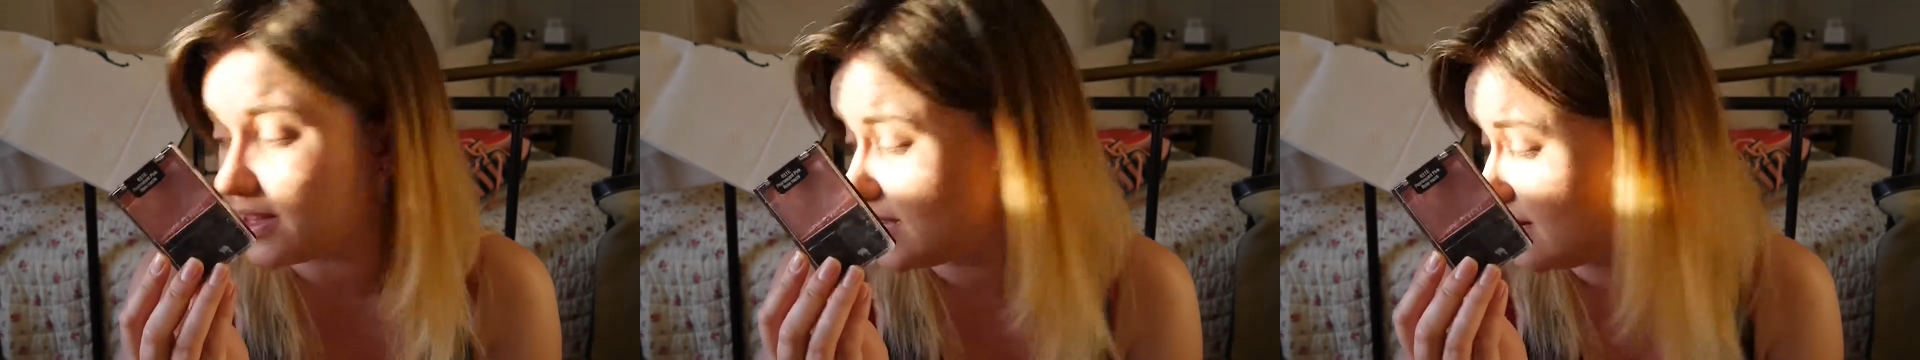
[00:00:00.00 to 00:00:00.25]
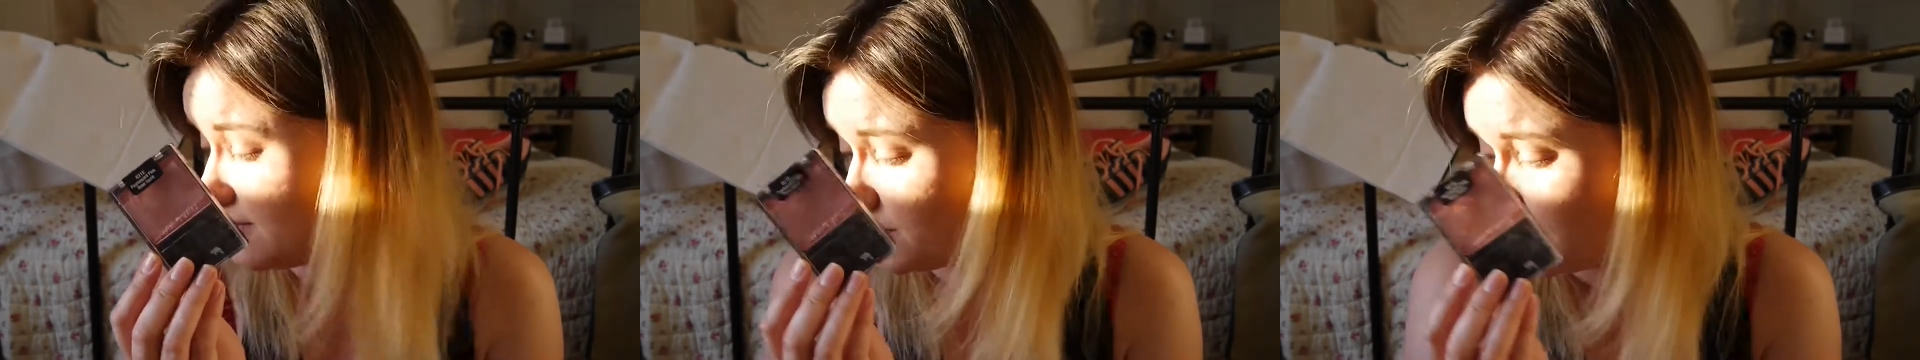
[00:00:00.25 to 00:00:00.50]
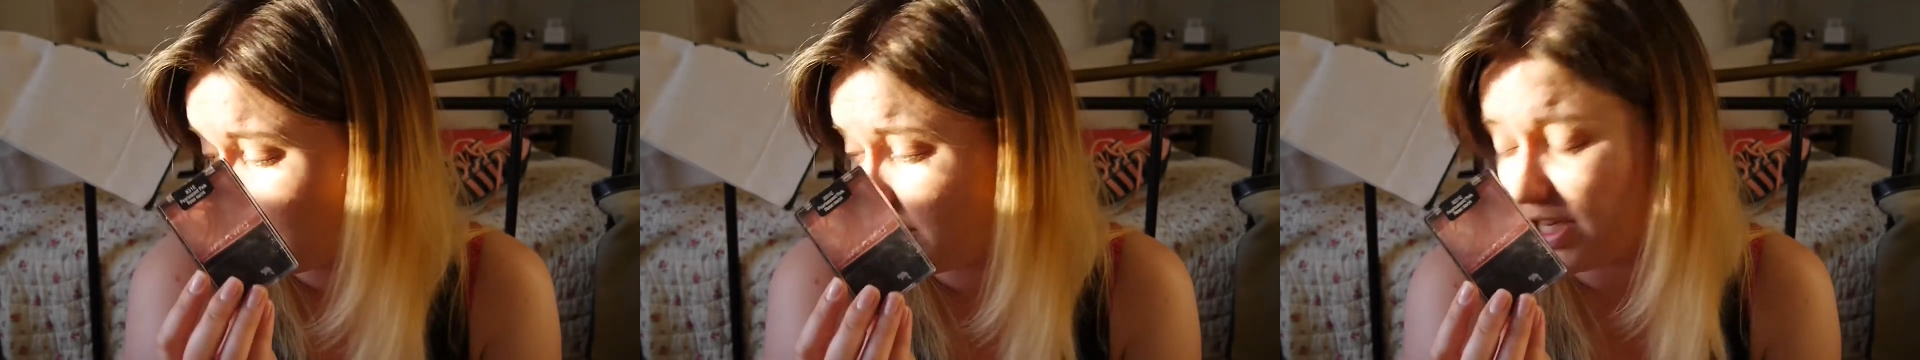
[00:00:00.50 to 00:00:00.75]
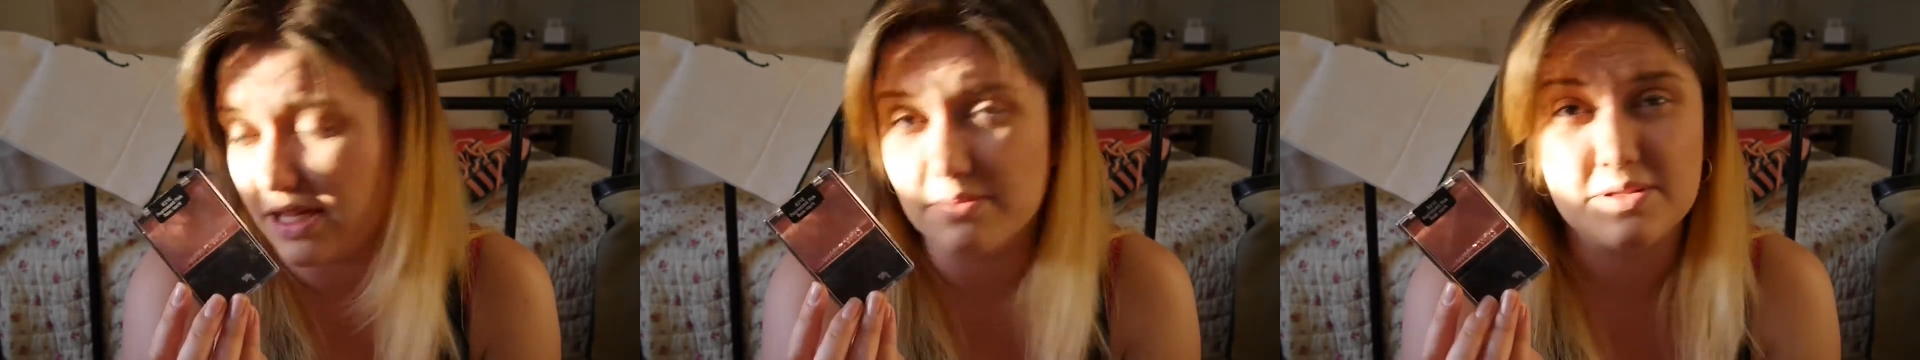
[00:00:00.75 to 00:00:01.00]
but then it was
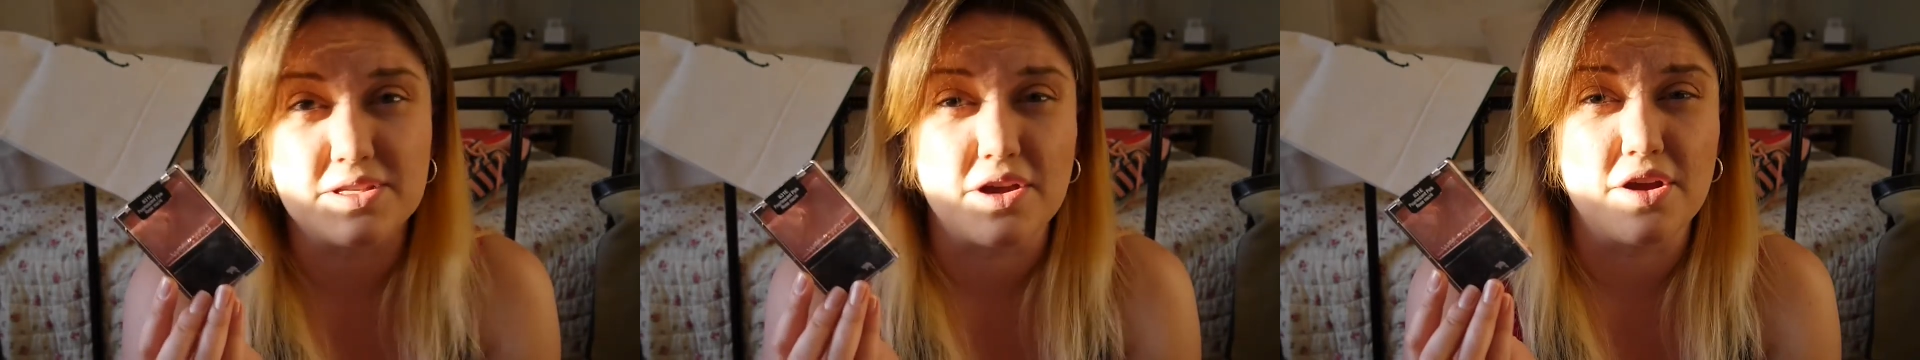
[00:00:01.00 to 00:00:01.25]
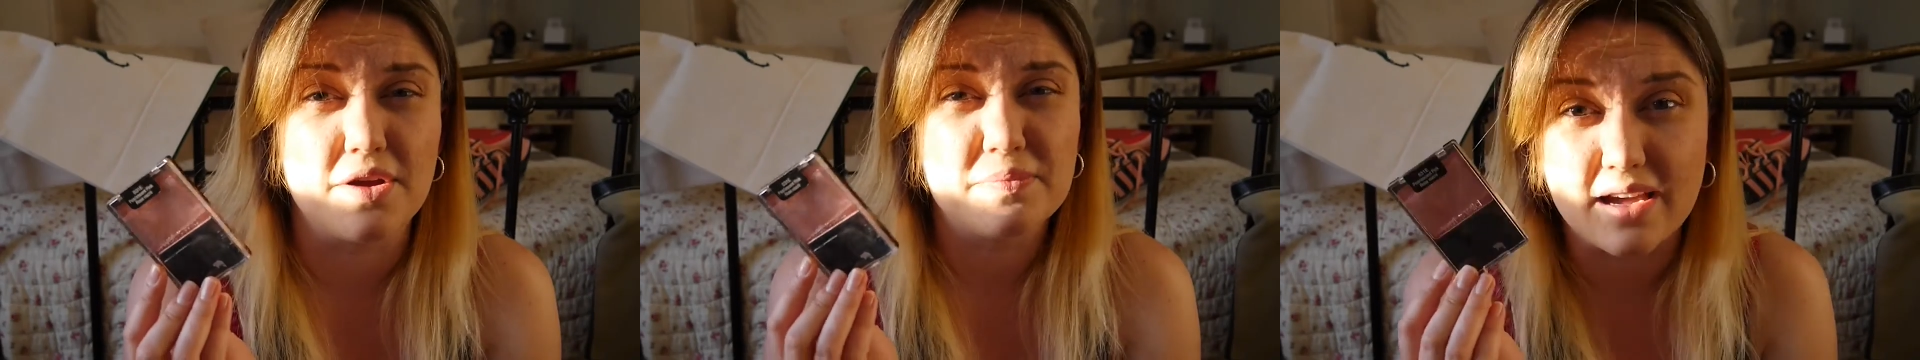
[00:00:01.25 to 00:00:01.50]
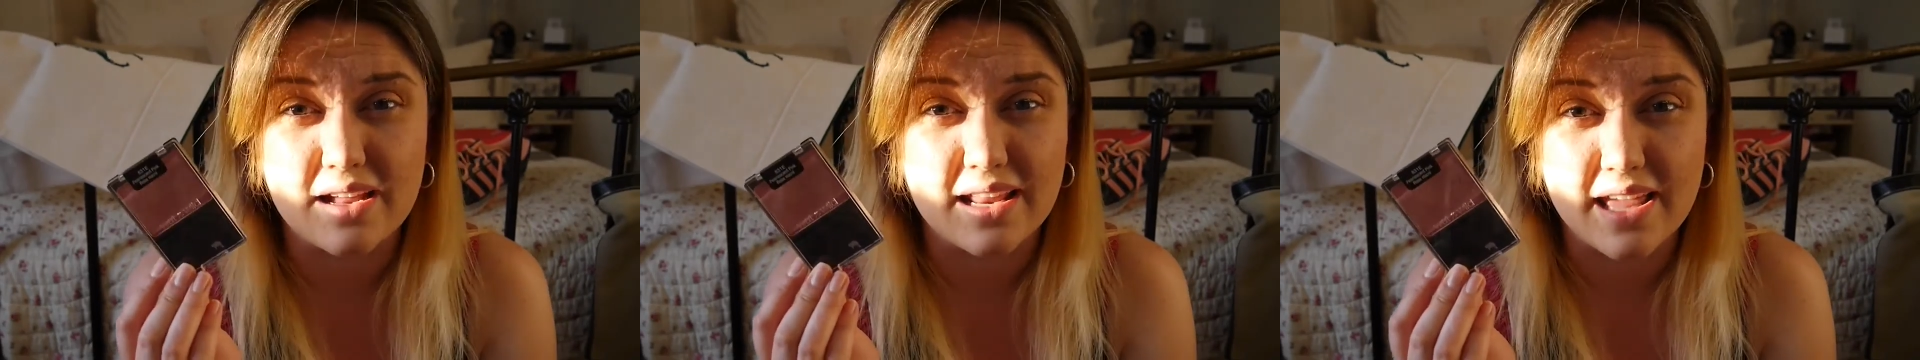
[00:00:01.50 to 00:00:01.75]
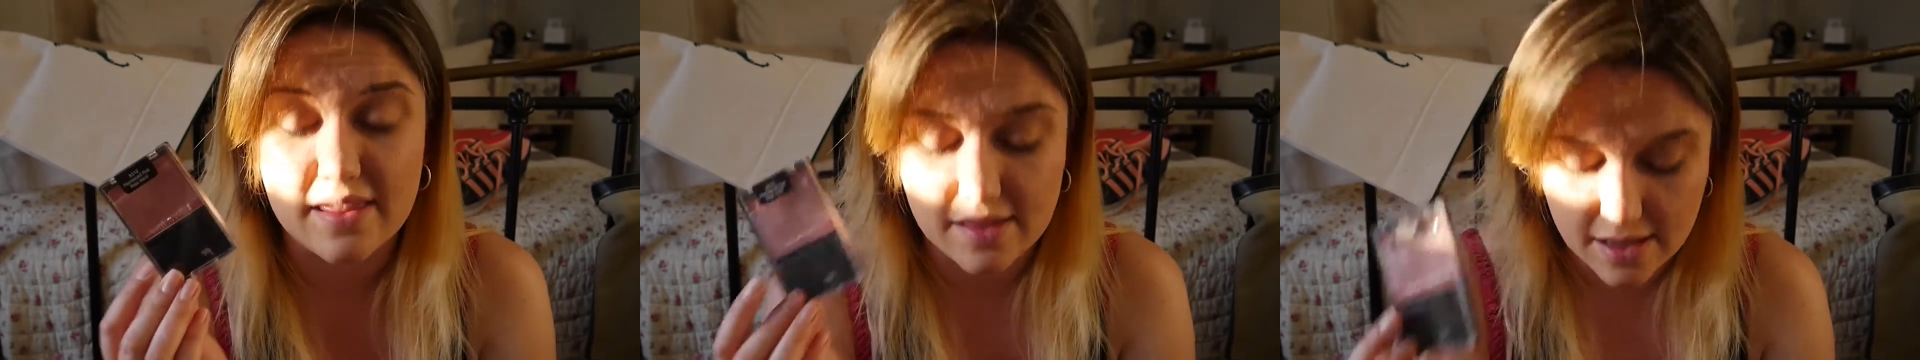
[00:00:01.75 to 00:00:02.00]
pretty cheap, so I
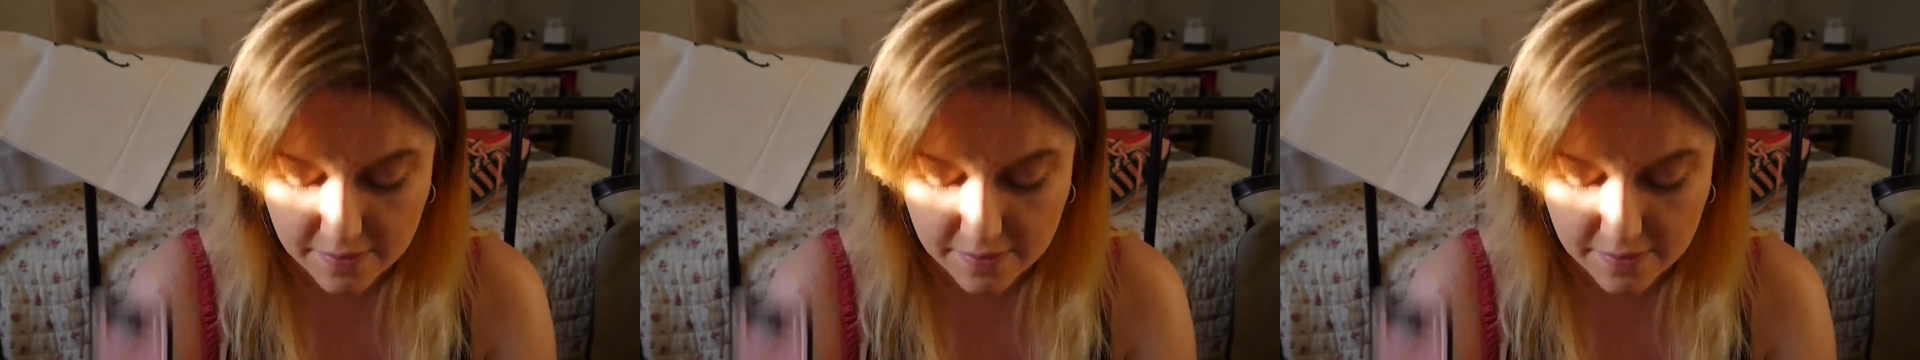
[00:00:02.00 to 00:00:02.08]
kind of get